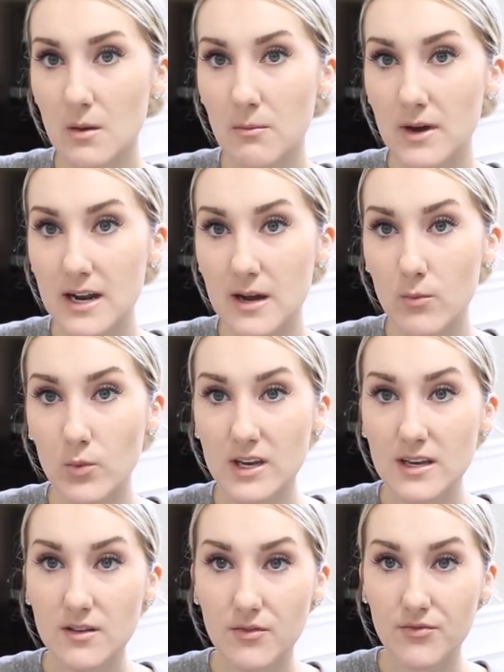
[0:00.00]
But we
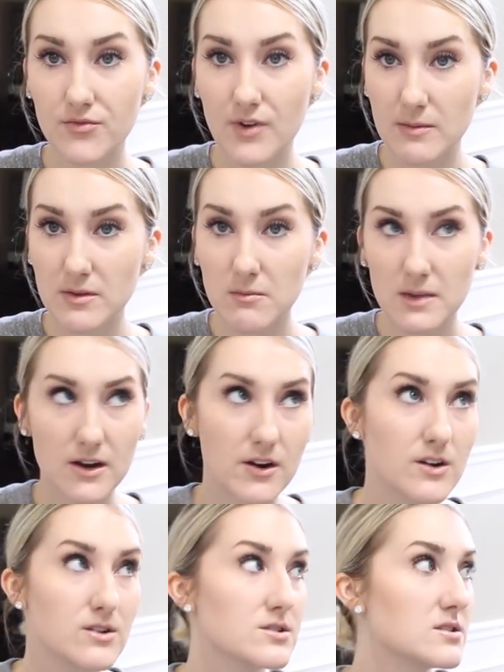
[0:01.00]
need to frame the
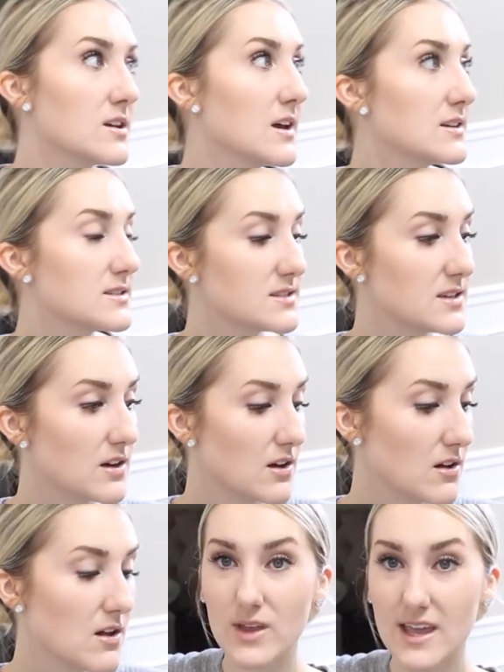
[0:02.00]
mirrors
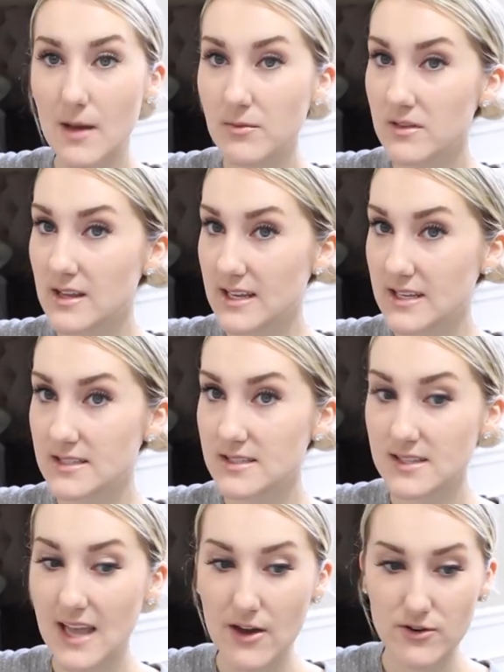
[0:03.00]
still. We kept
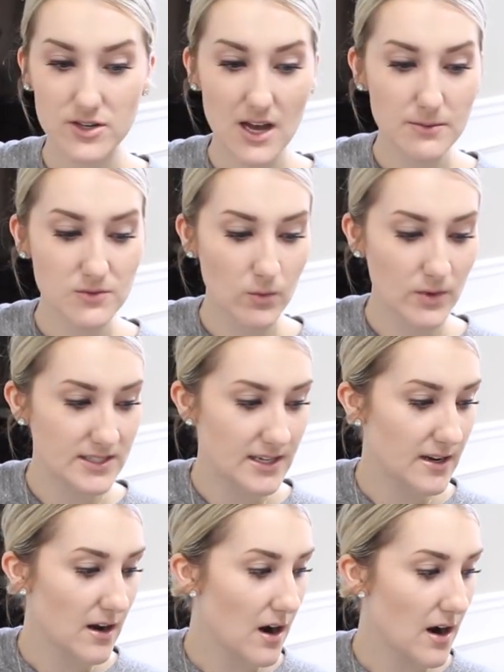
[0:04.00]
these countertops when we
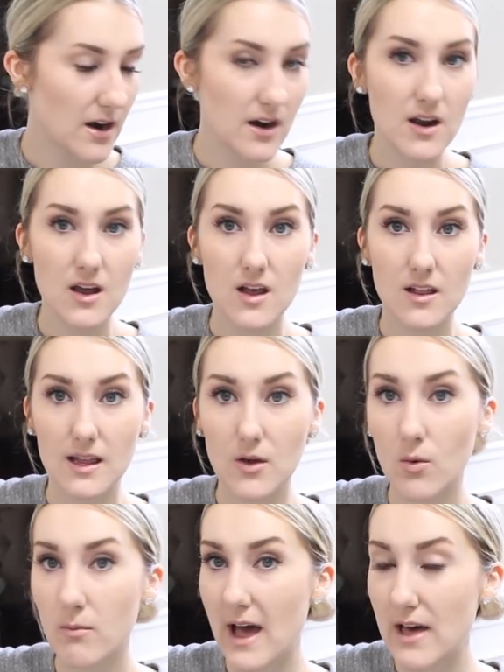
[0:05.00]
did our like
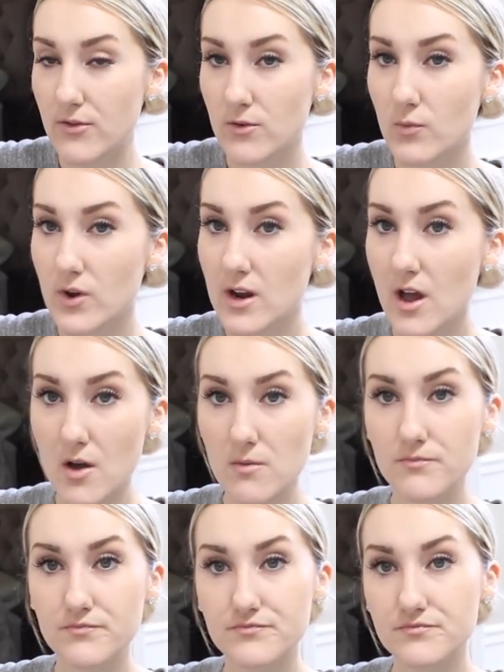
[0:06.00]
whole bathroom
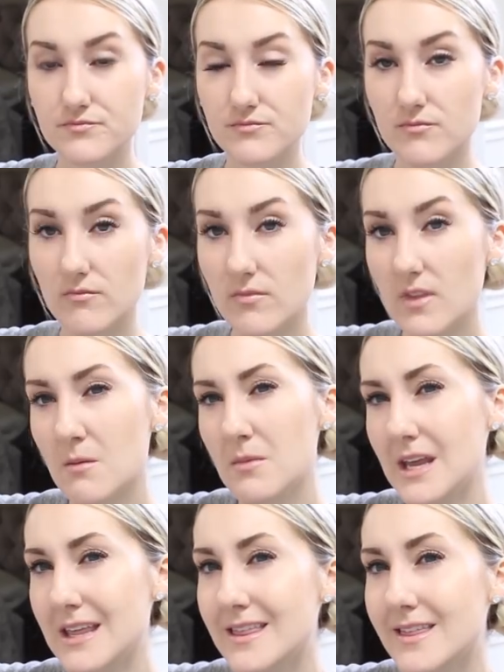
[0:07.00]
reno.
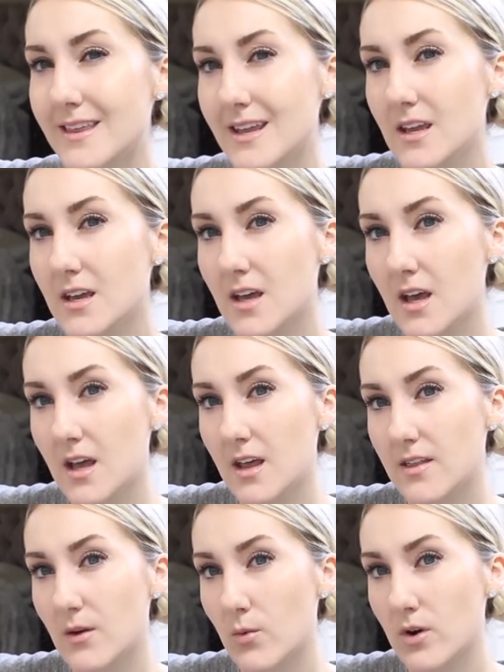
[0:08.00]
But I think
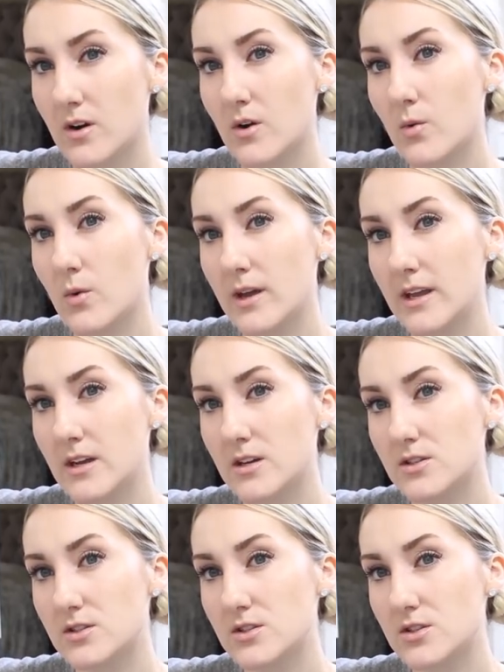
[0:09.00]
that we're
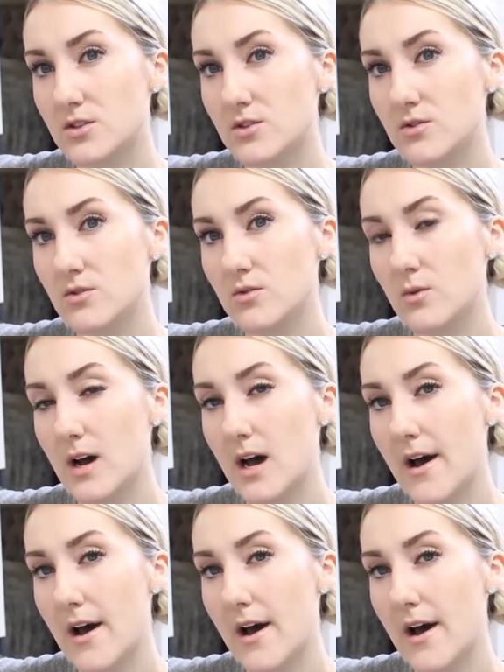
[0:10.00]
going to,